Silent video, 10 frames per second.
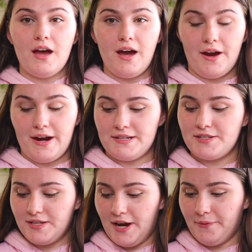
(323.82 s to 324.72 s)
Alright,
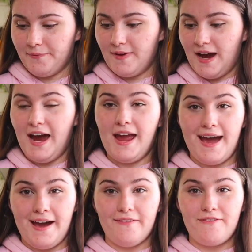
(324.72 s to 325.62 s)
so I
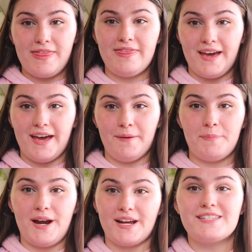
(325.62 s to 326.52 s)
have the
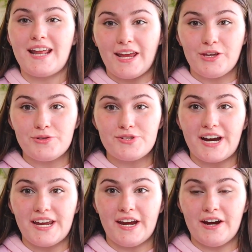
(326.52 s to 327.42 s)
products that I used
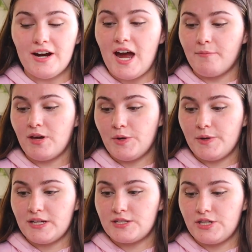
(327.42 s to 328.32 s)
right here. I'm
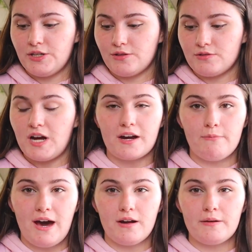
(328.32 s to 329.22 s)
going to talk
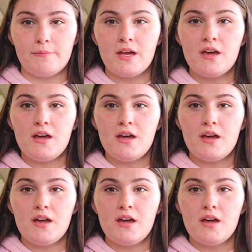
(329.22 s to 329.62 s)
about them.